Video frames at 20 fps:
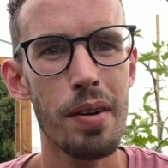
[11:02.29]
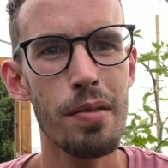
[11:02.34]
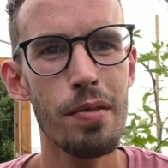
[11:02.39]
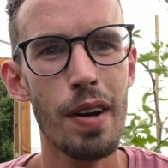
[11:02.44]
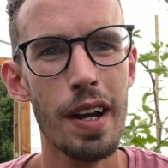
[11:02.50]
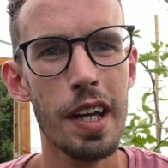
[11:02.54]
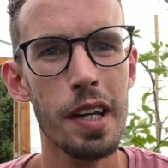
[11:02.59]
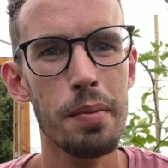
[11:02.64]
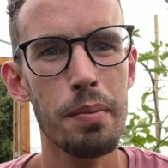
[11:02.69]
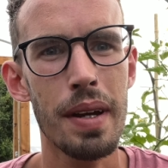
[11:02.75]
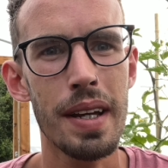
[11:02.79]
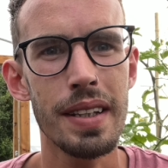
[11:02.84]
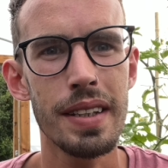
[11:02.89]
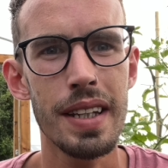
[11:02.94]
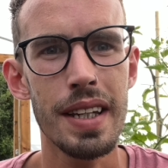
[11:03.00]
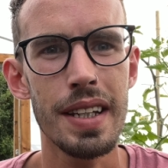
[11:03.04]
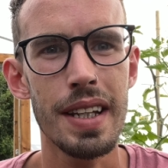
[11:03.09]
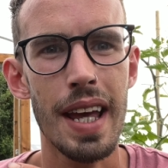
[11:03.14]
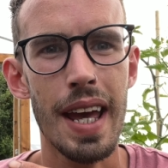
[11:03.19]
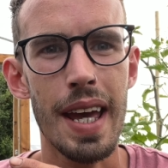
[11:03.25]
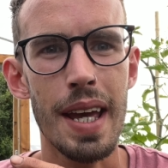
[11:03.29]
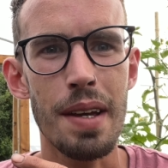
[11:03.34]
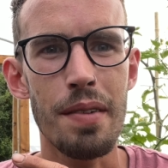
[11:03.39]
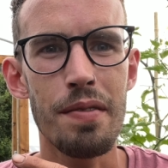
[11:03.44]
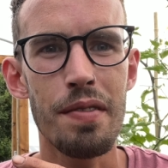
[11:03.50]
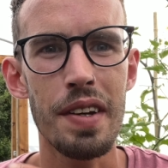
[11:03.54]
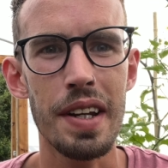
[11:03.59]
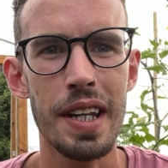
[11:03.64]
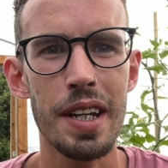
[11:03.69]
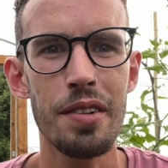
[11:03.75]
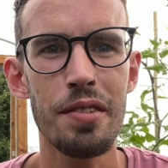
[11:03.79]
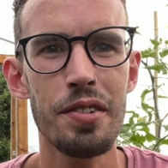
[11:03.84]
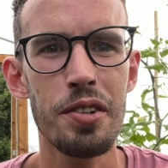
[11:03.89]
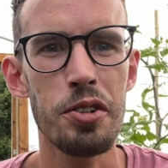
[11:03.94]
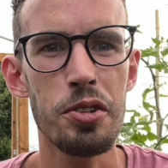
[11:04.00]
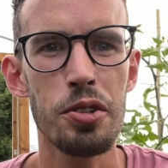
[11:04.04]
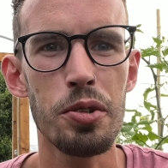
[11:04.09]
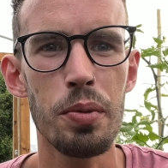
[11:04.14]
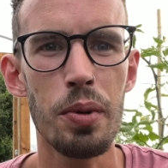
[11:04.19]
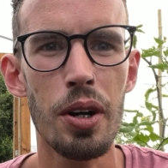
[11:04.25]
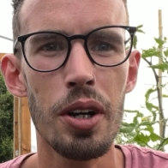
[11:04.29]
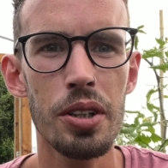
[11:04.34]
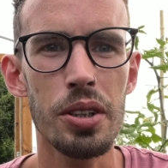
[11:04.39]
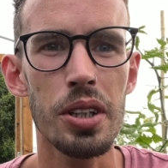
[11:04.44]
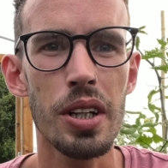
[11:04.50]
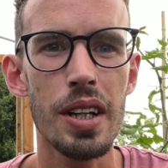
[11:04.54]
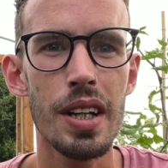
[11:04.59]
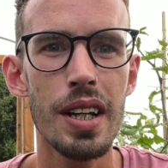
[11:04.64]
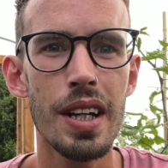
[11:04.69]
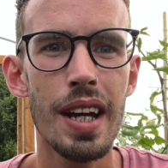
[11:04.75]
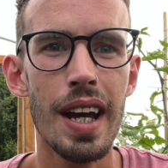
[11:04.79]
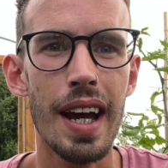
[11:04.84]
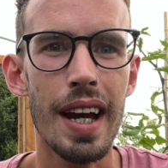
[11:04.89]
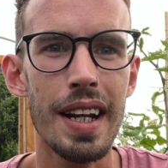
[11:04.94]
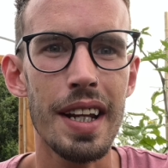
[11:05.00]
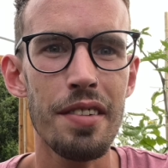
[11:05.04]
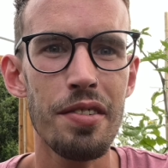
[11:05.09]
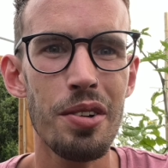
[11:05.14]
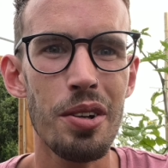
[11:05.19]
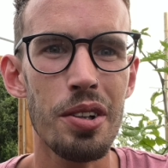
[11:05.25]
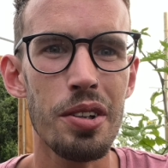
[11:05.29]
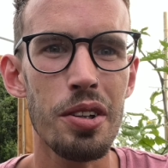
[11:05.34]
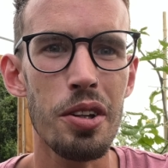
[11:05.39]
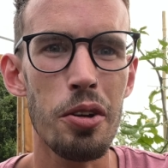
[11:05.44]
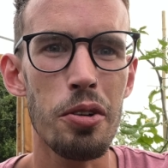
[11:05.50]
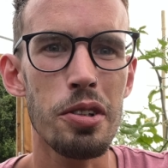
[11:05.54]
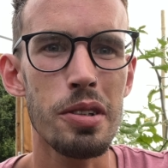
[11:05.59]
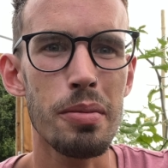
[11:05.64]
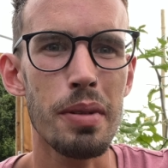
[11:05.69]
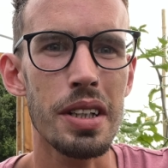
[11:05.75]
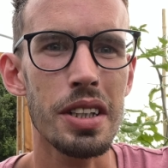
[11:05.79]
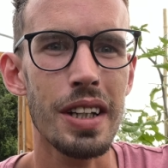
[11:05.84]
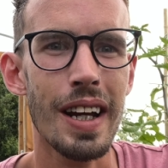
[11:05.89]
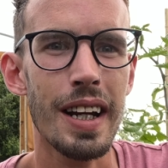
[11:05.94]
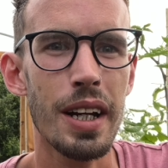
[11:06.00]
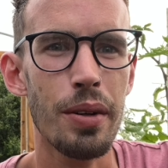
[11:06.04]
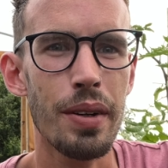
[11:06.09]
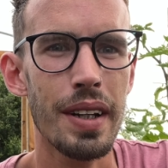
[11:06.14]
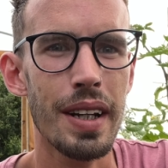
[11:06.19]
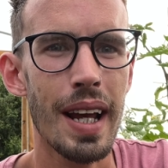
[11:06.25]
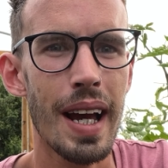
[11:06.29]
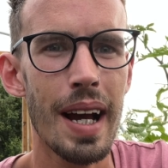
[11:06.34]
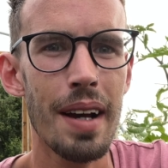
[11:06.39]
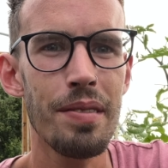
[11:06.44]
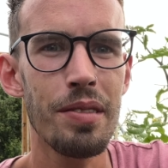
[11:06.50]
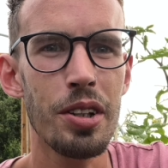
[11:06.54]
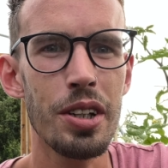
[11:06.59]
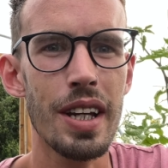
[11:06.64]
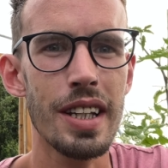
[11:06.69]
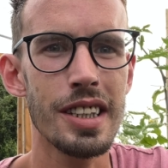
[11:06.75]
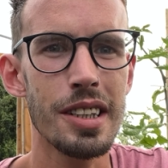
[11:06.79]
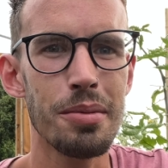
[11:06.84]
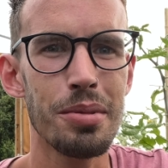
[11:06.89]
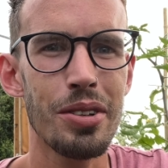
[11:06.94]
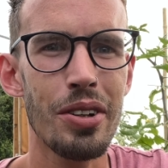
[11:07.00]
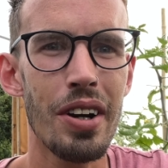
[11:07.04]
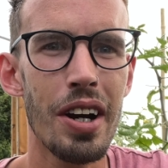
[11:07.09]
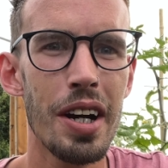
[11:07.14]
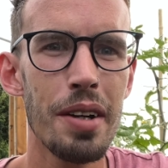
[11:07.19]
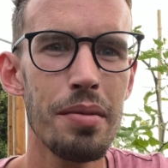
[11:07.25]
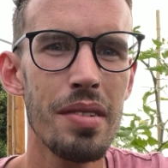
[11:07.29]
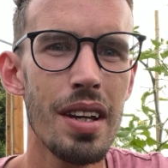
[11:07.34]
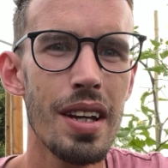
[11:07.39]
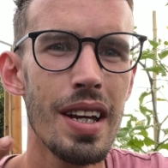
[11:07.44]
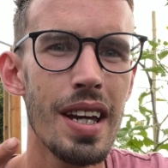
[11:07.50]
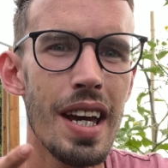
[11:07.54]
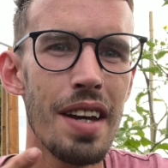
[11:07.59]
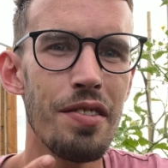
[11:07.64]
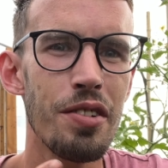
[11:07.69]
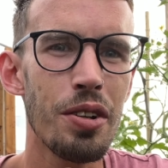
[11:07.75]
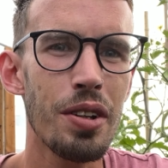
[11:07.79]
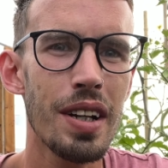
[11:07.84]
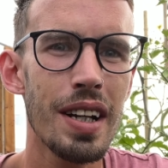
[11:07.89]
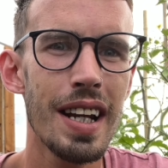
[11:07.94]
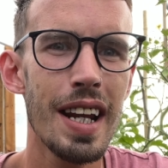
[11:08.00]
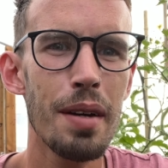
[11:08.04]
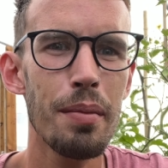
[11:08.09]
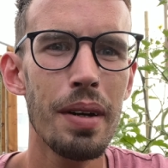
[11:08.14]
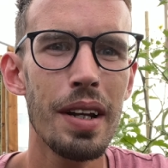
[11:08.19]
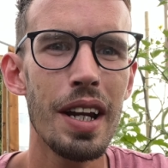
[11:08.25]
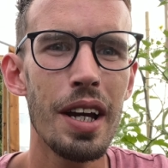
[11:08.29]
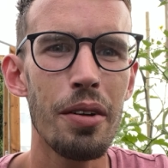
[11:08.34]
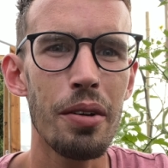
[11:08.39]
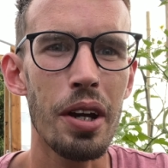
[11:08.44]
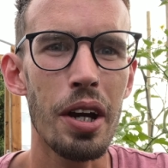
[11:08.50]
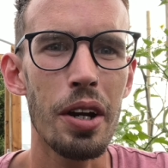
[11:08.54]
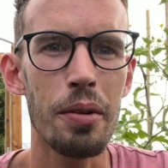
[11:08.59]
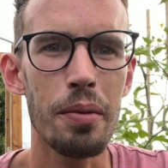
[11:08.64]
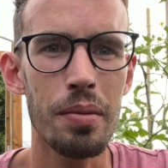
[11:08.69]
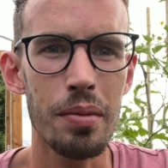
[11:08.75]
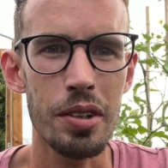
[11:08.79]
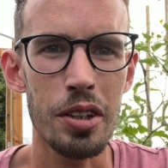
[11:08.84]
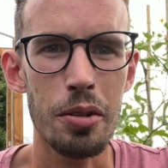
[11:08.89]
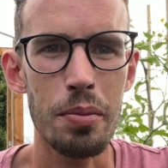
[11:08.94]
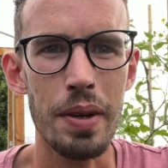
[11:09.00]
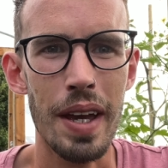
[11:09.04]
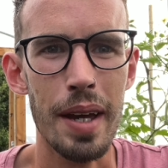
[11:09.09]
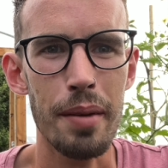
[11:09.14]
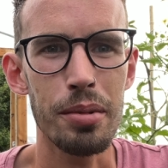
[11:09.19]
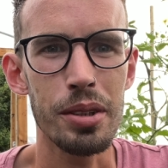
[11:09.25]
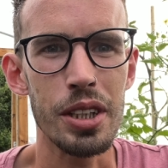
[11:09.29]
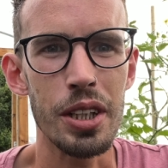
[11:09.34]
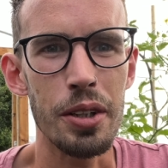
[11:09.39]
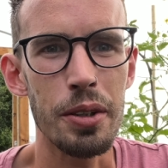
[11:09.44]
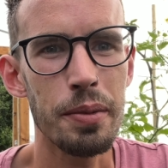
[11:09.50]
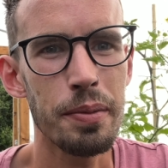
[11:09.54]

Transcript: recommended a video for you to watch, and if you're new to my channel and have not yet subscribed, if you click my logo, you'll be able to.